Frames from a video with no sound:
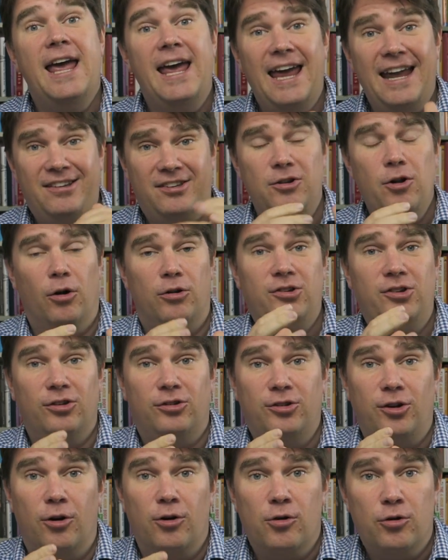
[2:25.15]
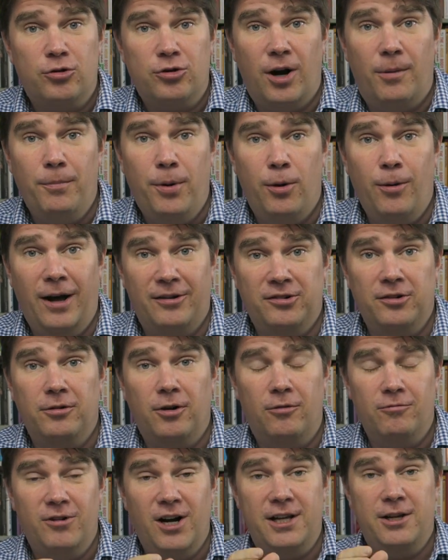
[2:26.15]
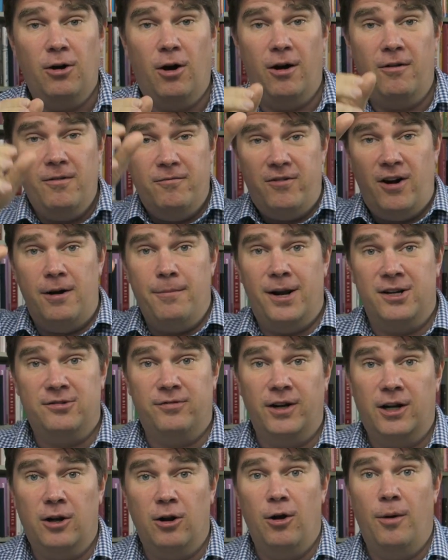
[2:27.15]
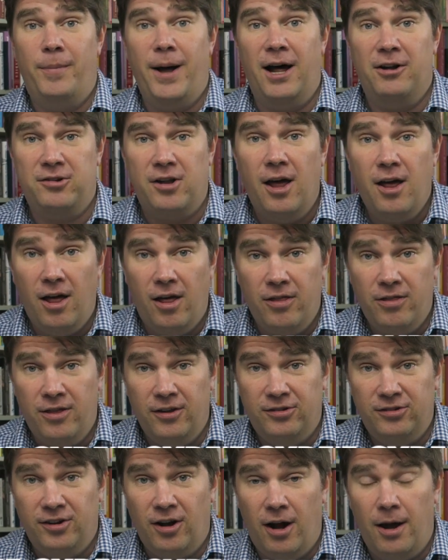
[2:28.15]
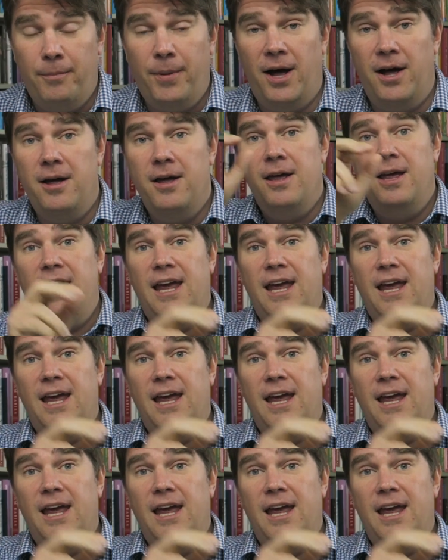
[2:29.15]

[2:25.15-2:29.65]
It's not just Donald Trump who hasn't really got very much of a clue about the cyber.